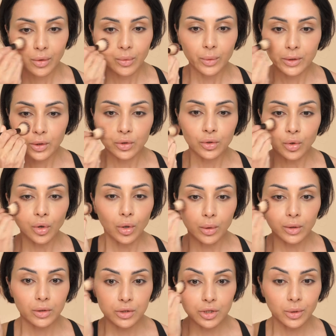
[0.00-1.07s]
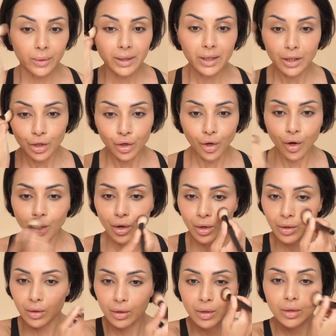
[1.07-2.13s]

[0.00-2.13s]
when you're not doing a lot